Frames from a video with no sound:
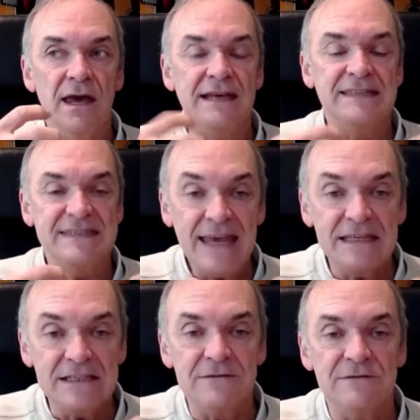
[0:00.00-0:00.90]

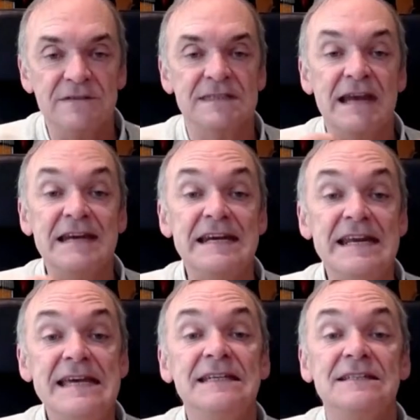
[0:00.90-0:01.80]
executives
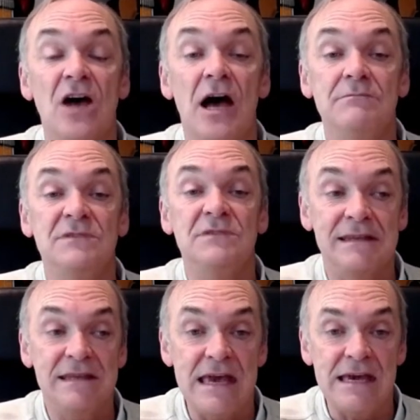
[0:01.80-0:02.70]
need time
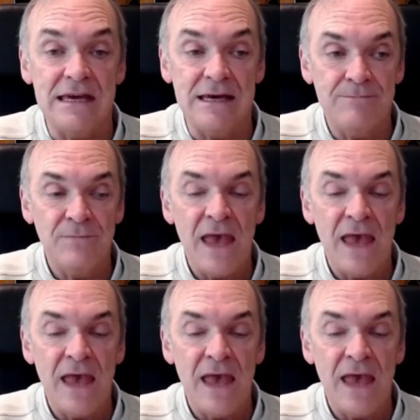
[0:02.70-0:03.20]
to think,